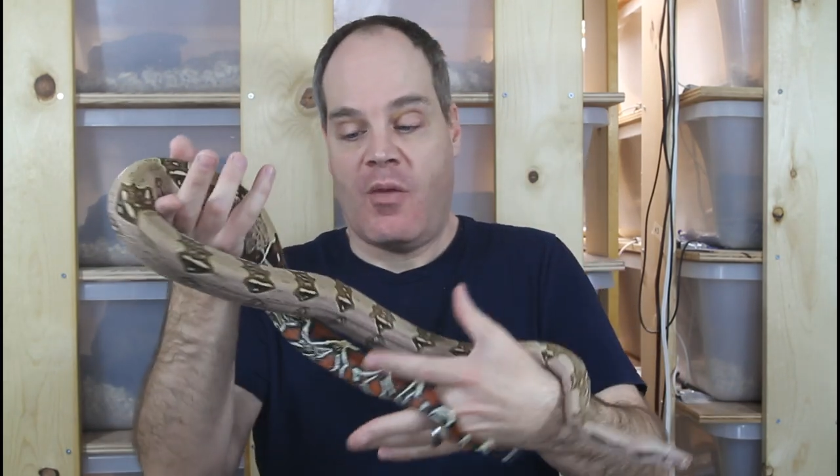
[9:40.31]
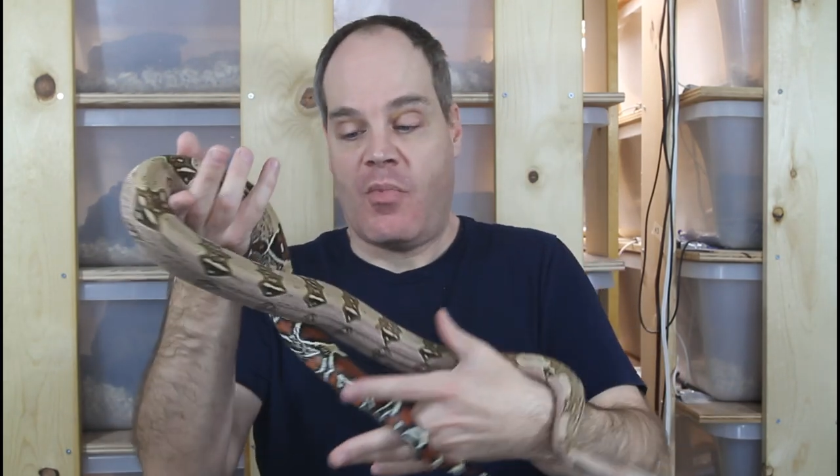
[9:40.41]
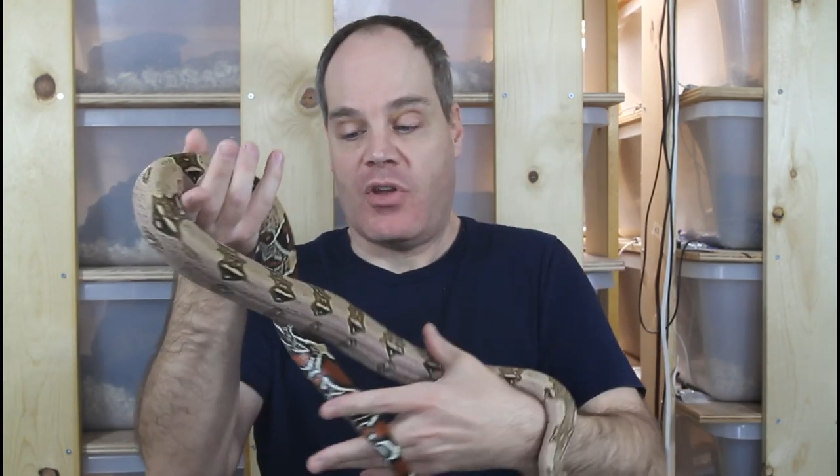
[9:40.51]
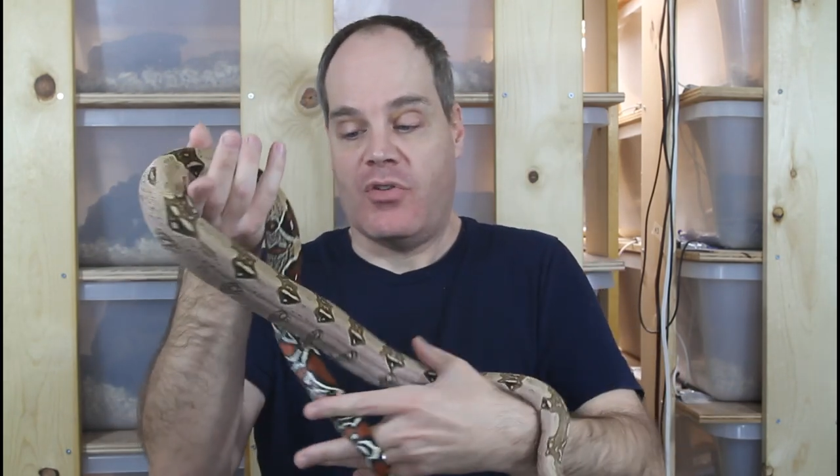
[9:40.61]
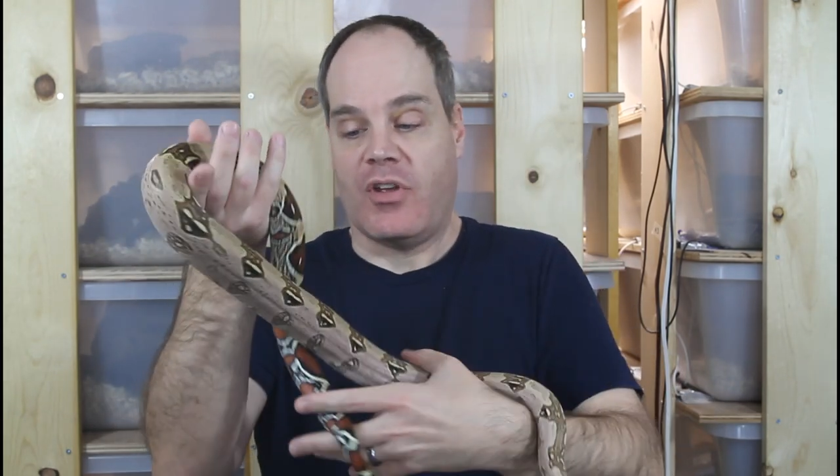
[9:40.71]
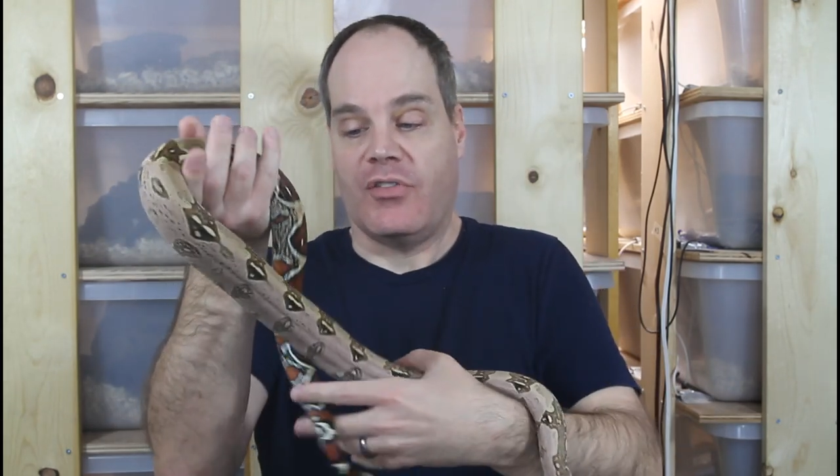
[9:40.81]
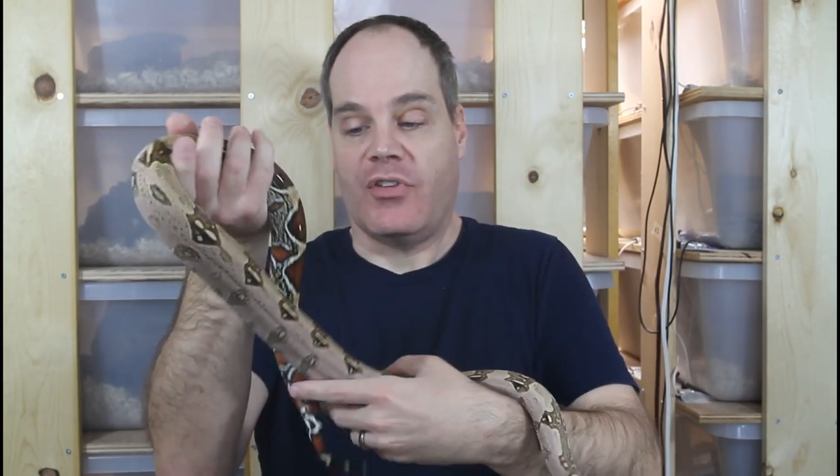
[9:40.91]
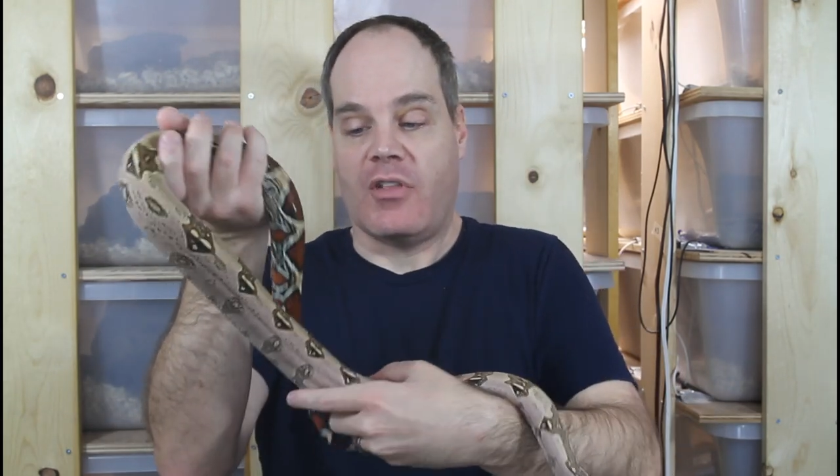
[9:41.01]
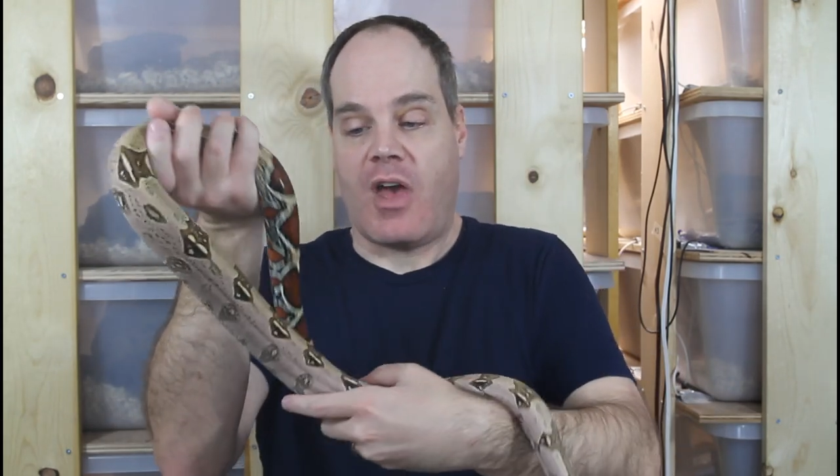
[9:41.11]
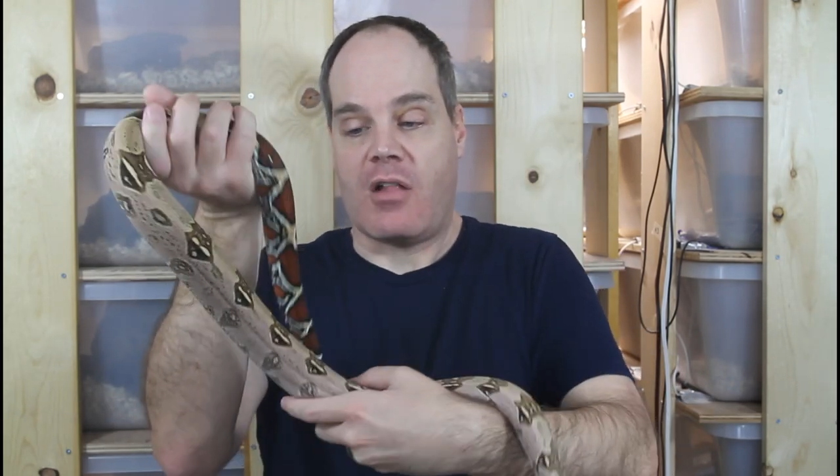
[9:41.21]
but you can
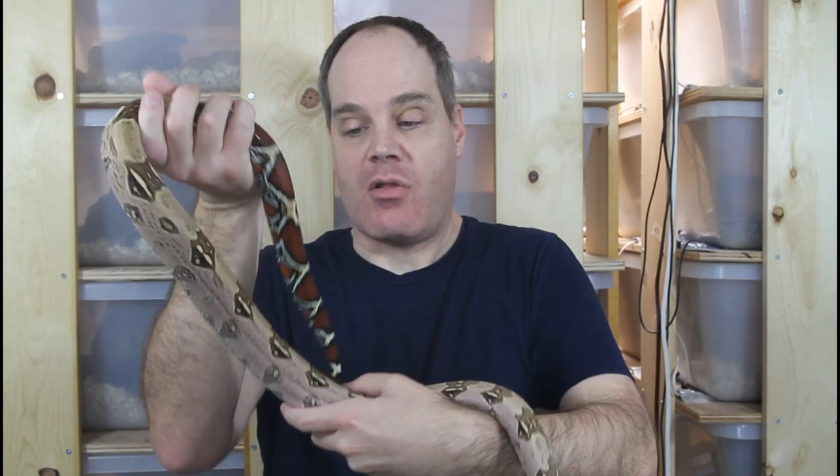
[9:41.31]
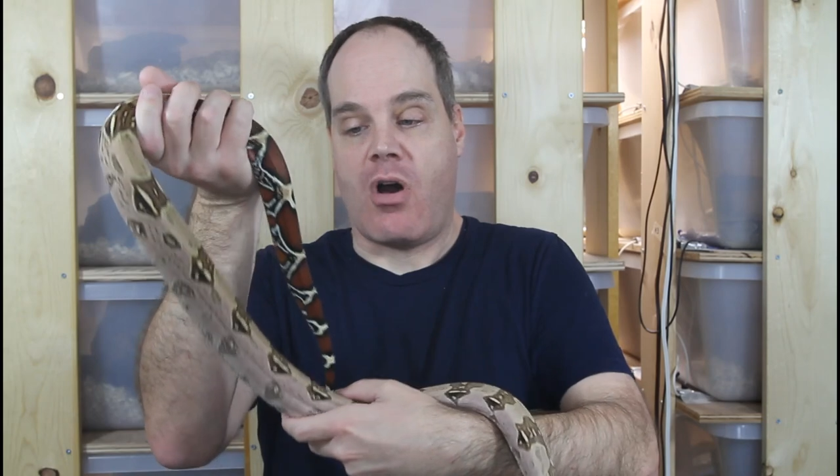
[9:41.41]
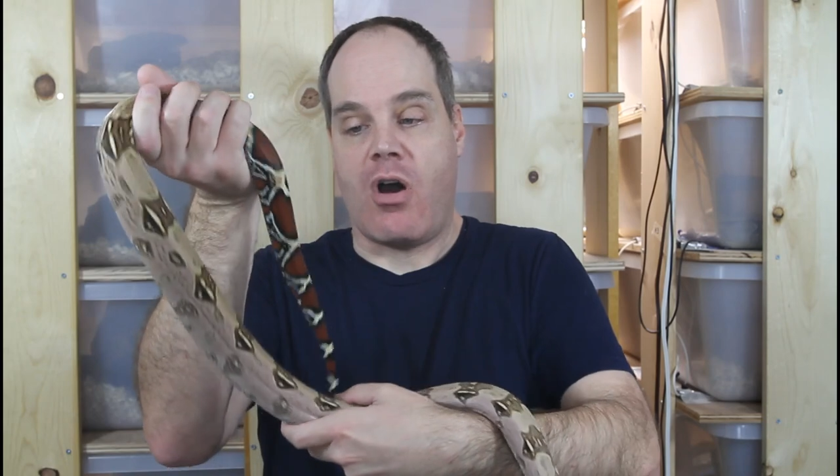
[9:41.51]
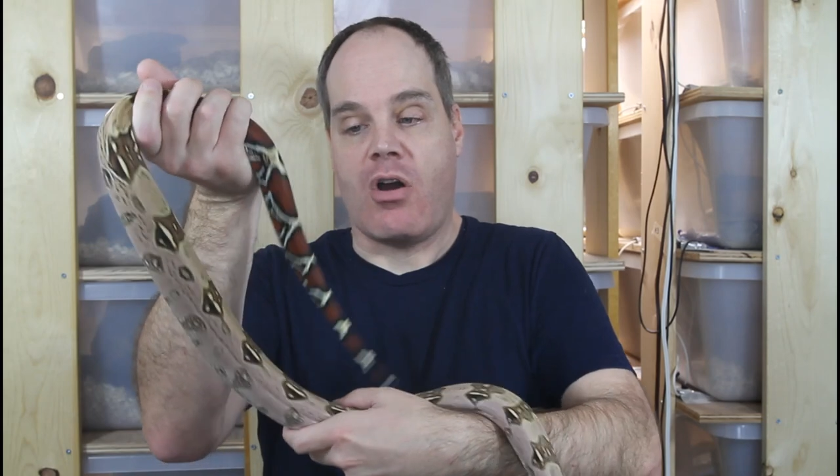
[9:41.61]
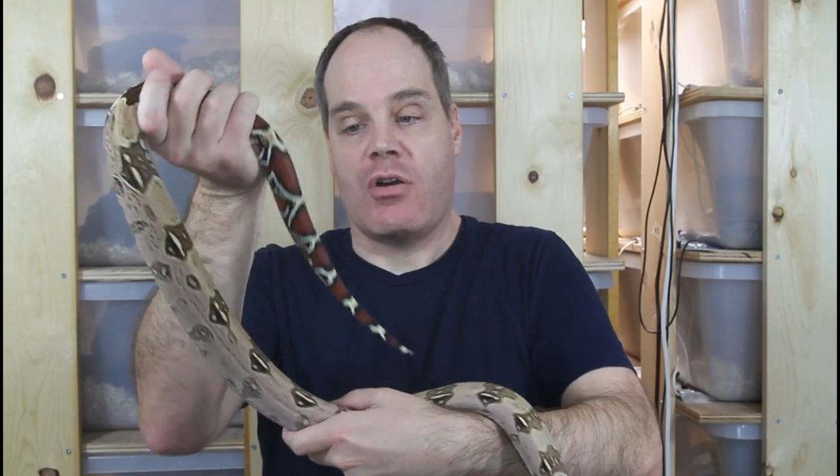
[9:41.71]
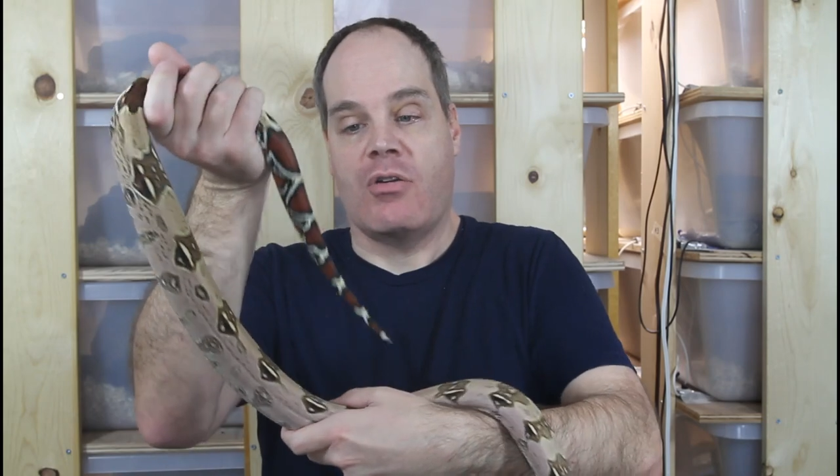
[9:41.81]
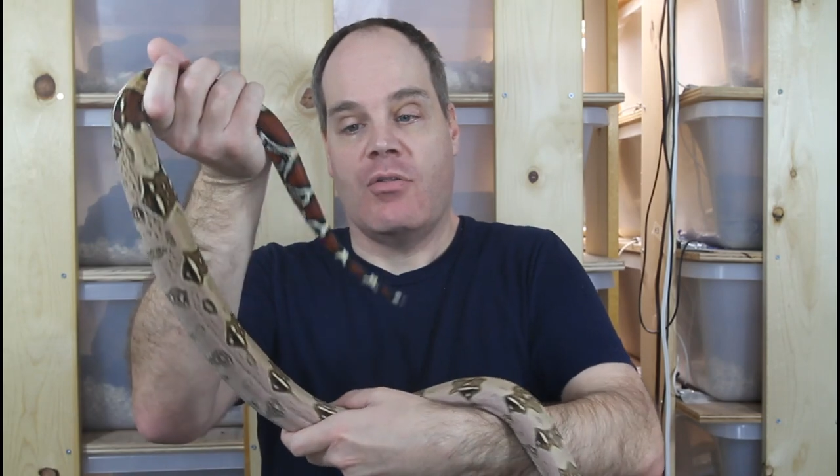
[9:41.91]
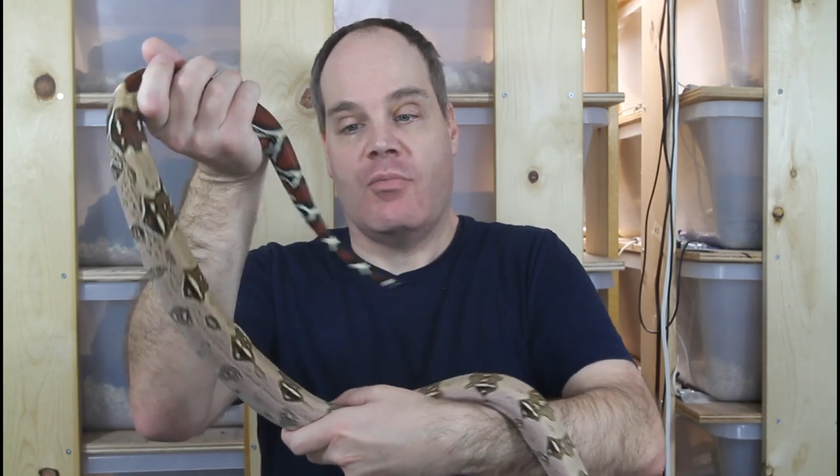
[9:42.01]
see that long,